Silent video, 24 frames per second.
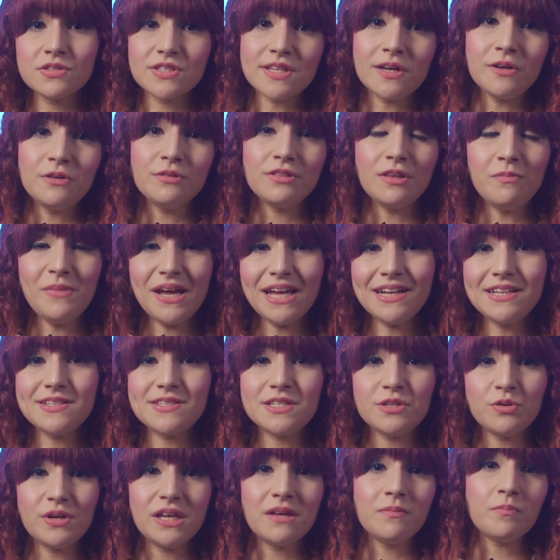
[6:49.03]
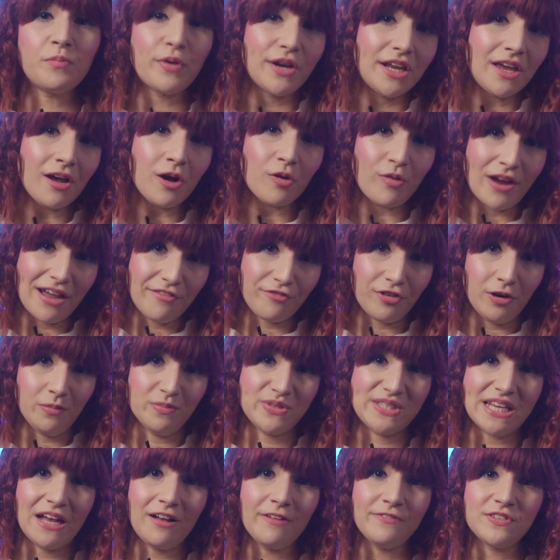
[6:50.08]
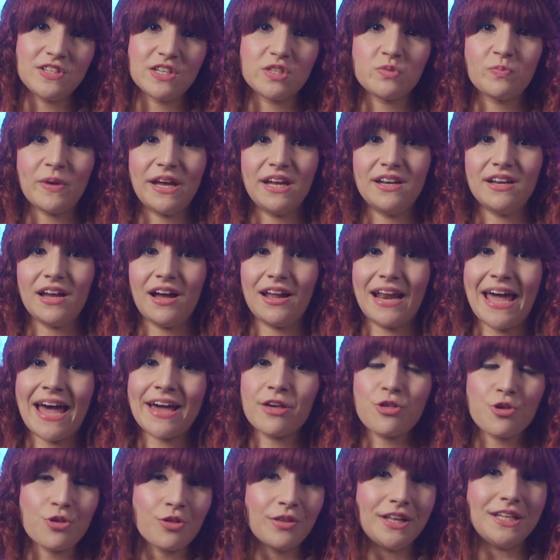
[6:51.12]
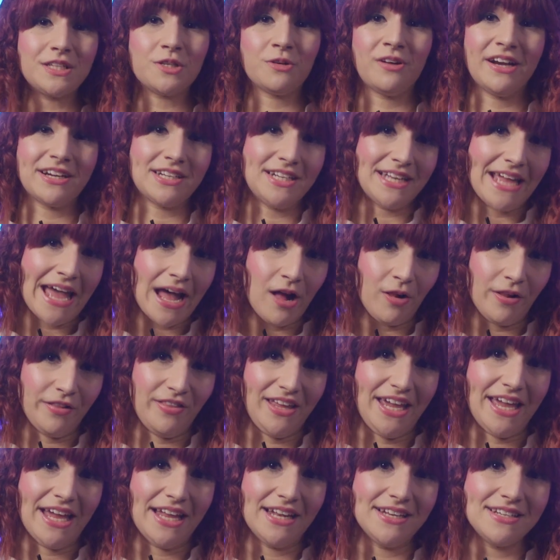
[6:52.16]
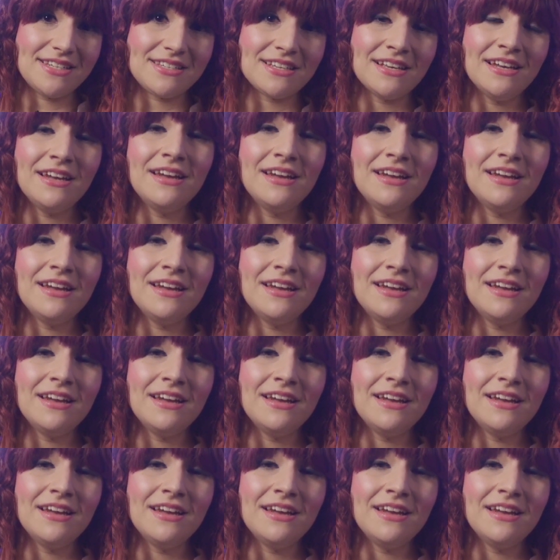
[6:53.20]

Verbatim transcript: So the man is doing pretty alright for himself, despite not actually directing Howl in the end.